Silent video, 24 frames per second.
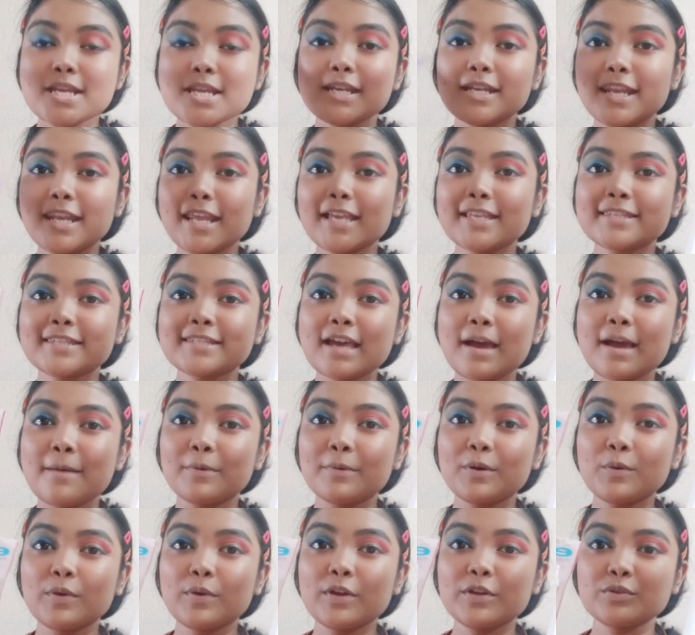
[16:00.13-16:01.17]
Next I'm
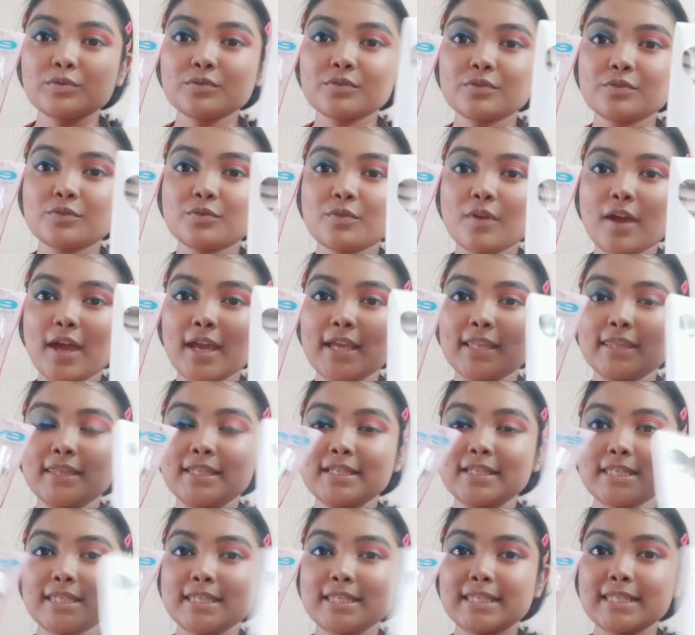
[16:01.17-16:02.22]
going to try
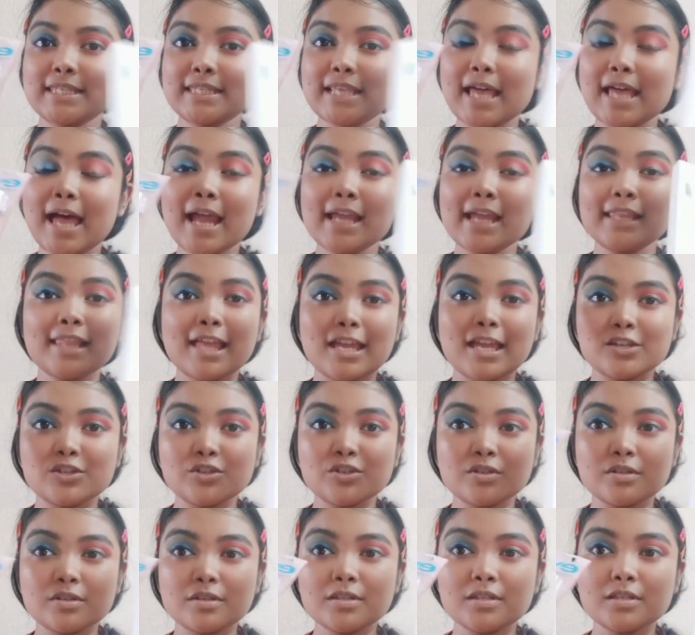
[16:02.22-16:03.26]
this
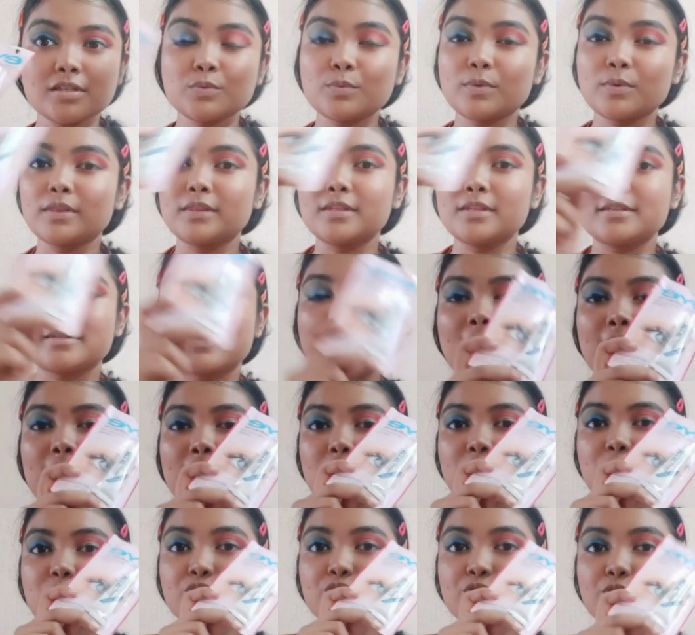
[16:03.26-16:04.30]
eyelashes with this
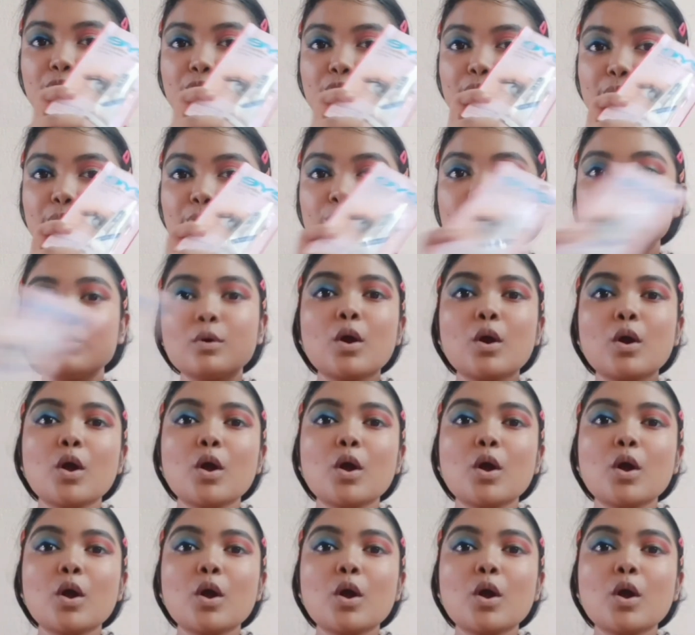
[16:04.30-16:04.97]
eyelash glue.